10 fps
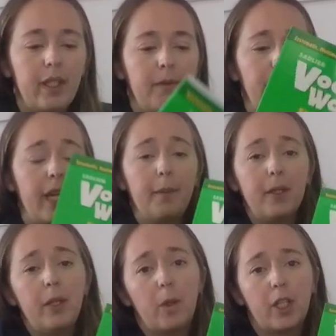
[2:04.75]

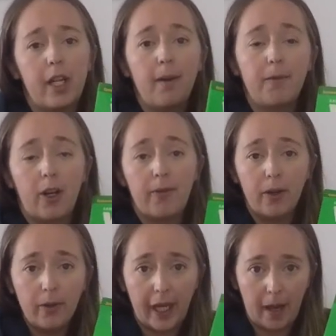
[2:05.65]
Vocabulary Workshop for our
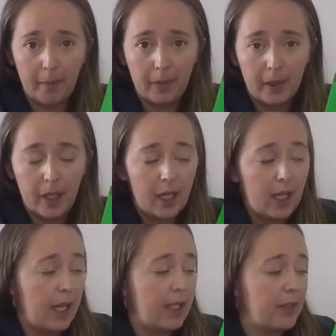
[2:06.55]
vocab.
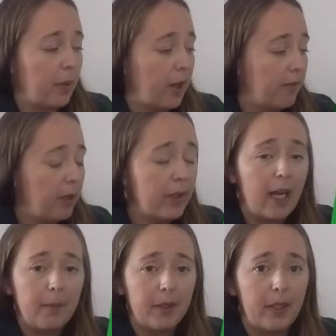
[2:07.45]
And so our
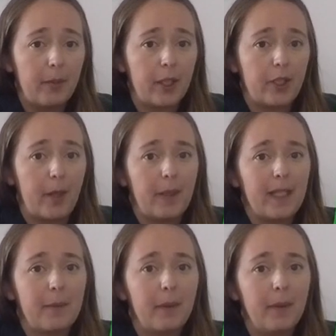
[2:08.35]
Vocabulary Workshop
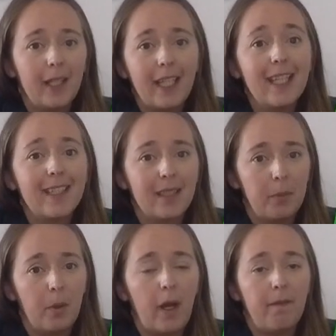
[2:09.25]
is pretty
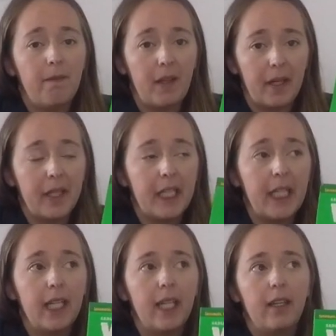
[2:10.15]
simple and
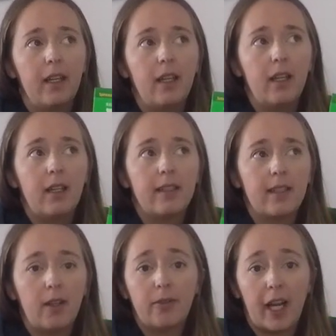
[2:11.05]
very
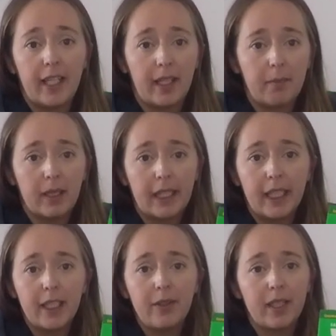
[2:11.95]
self-guided.
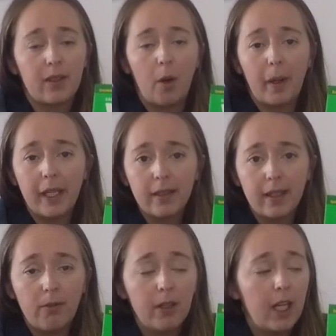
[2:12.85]
Malia can do this all by
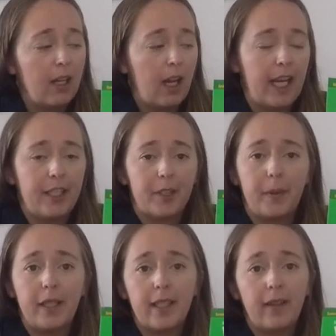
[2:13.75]
herself. I just
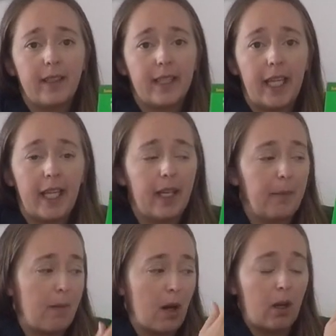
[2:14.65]
put it down and say a
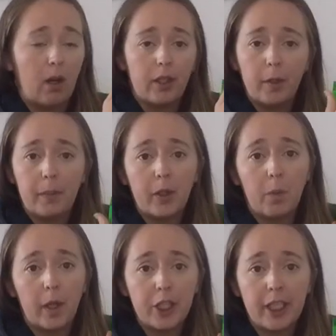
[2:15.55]
mark on her
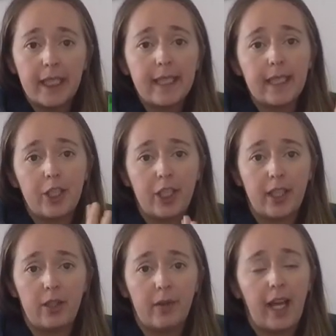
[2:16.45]
book where she is, and she
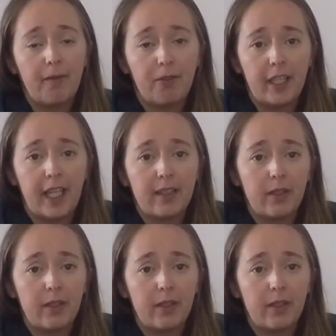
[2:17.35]
can do it every day.